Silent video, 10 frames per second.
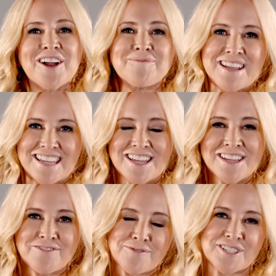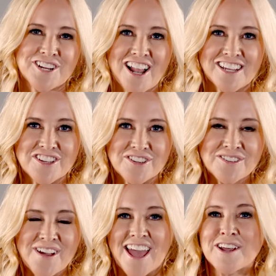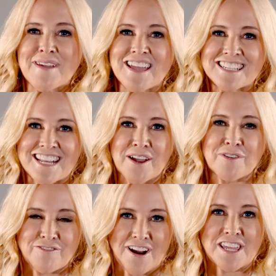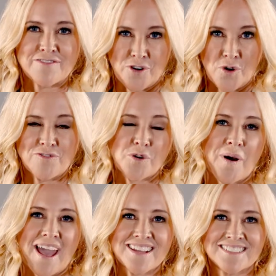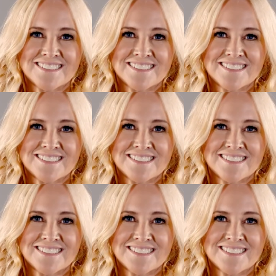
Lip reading: I'm Nikki from Styling You, and I'm here today with FRANKiE4 Footwear.